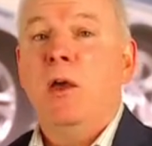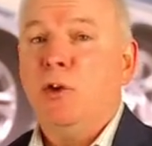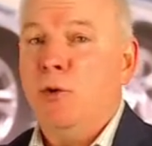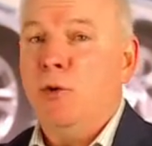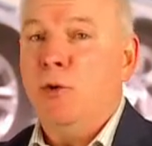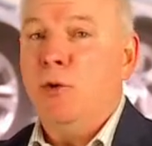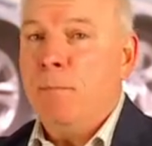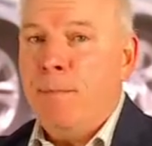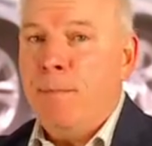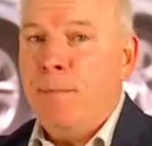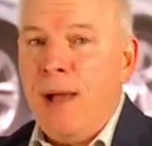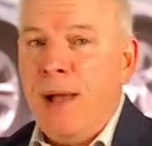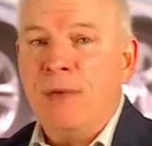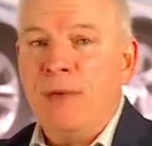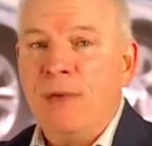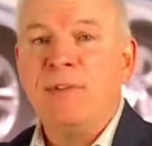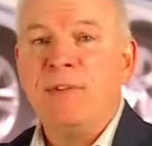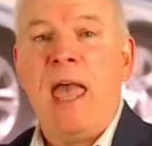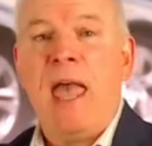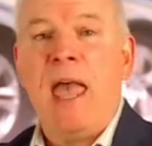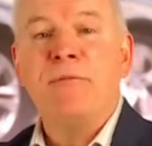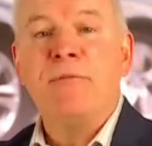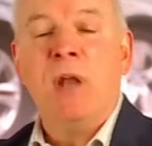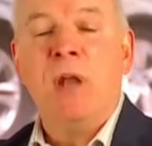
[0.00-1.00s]
You
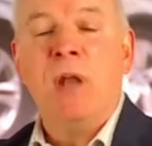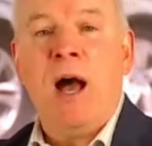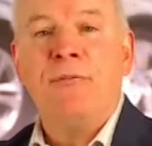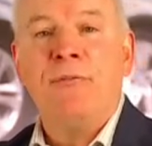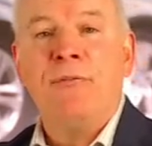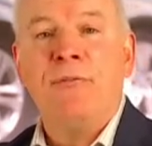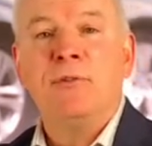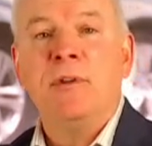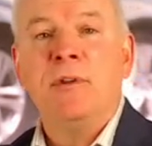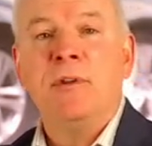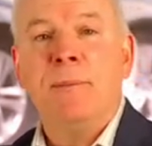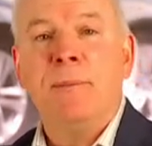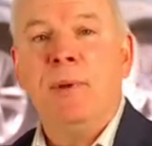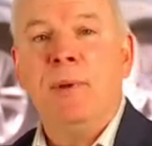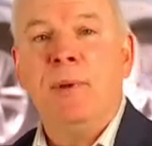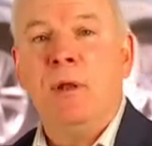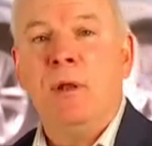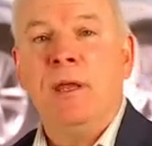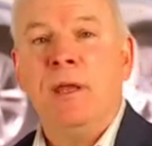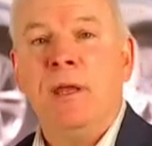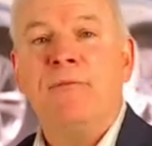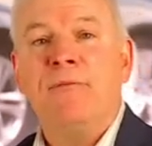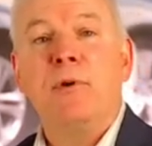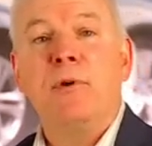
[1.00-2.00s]
must have an office in the
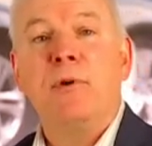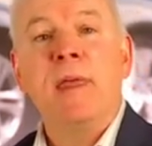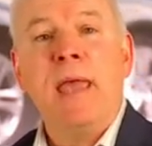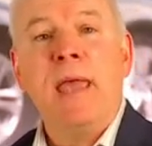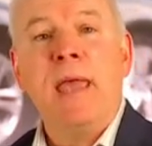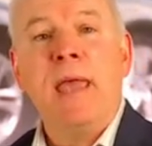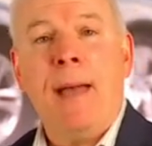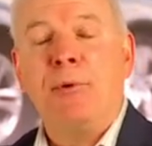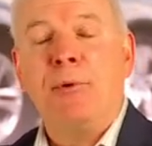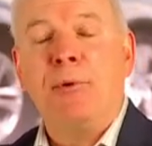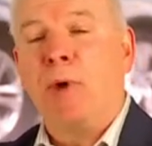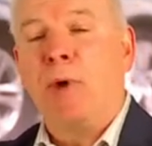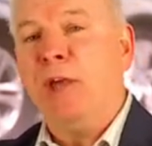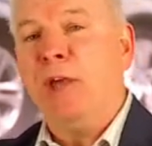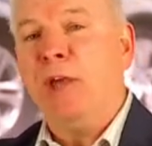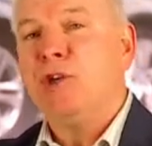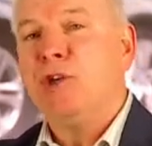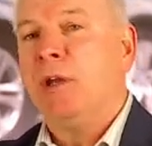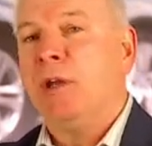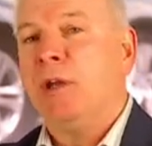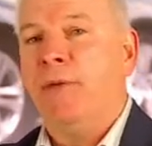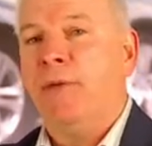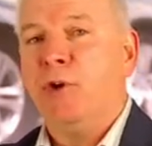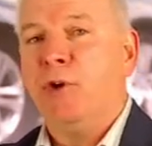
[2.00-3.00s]
building for the
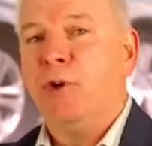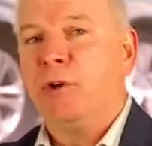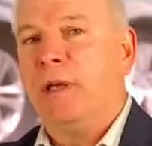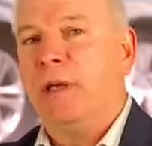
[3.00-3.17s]
operation of your